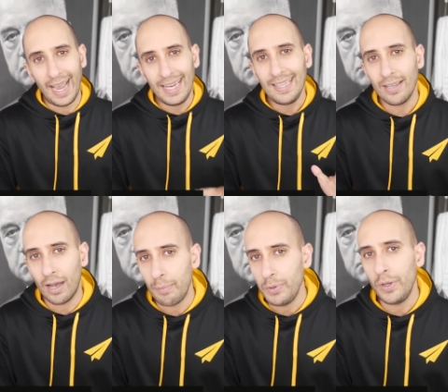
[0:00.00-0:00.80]

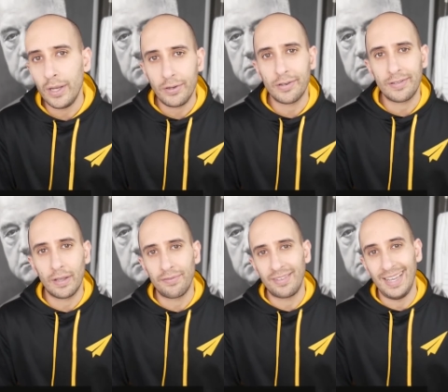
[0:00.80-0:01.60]
Anytime you hear
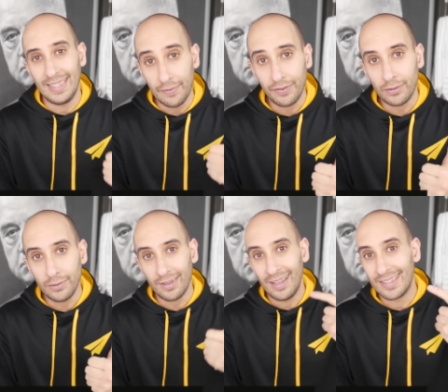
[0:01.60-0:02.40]
yourself saying
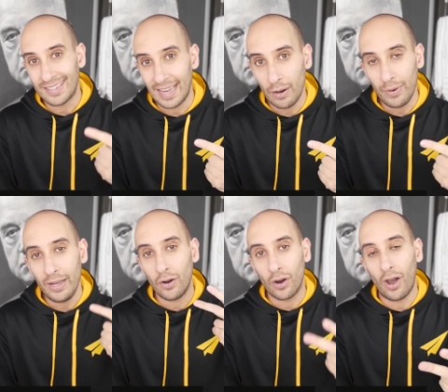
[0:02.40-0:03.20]
difficult,
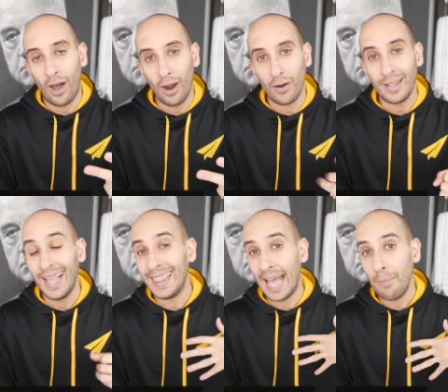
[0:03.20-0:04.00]
scary, or hard,
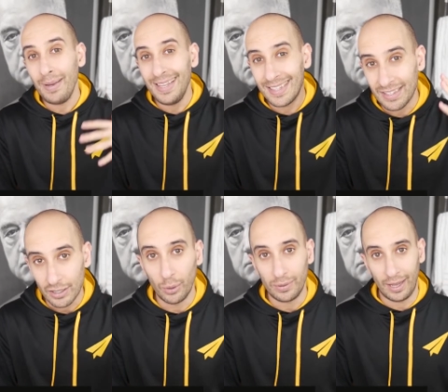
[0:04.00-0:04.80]
that means it's
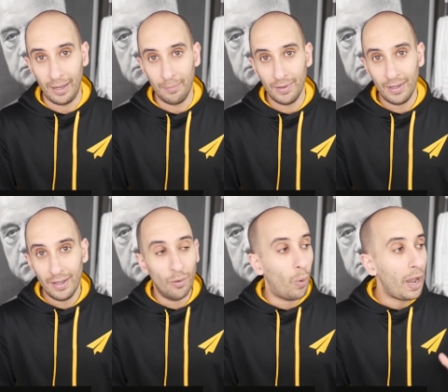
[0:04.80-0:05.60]
go time.
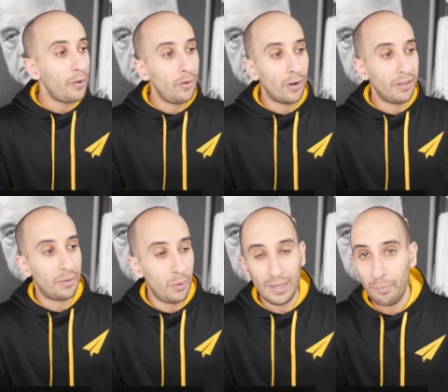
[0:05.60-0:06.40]
Why are you
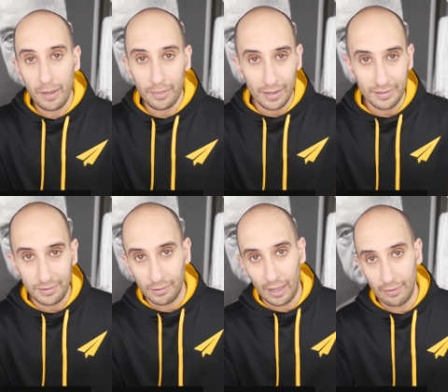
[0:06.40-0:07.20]
not doing the big things
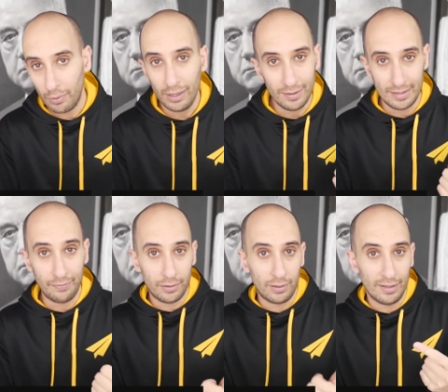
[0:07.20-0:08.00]
in your life? Well, it's
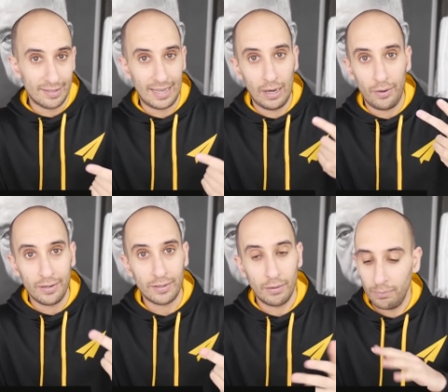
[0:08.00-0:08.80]
difficult, it's scary,
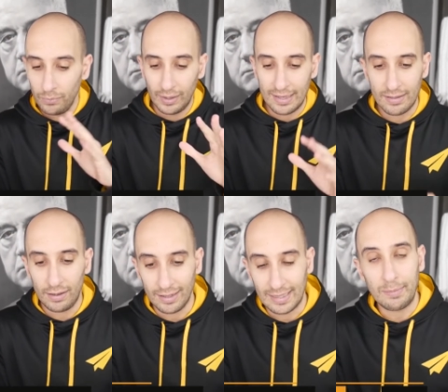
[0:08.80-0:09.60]
it's hard. That's
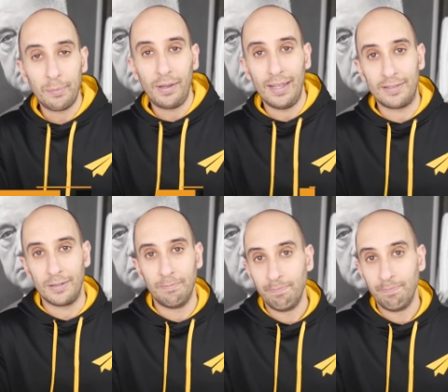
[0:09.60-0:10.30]
not an acceptable answer.